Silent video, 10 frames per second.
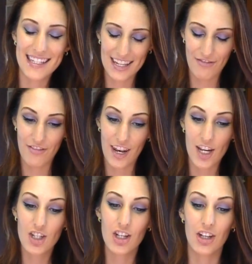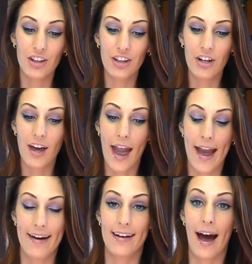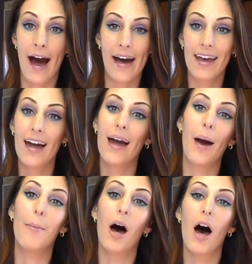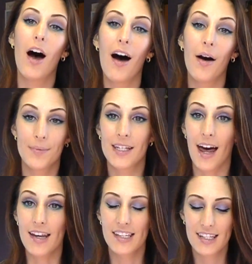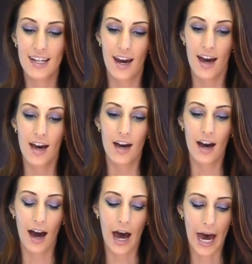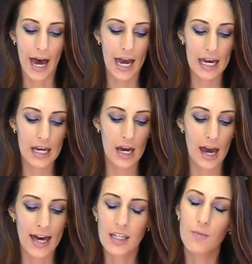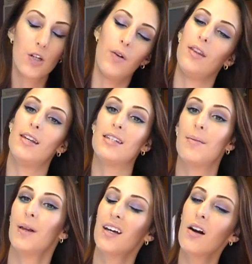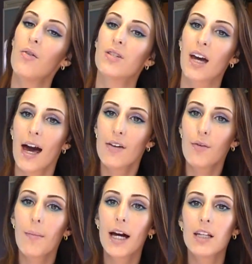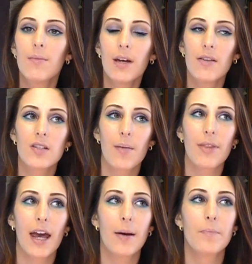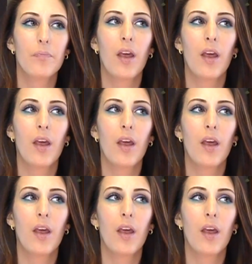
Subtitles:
the finished look, and I am obsessed. As I'm doing this, I'm like, oh, it's kind of reminding me of something.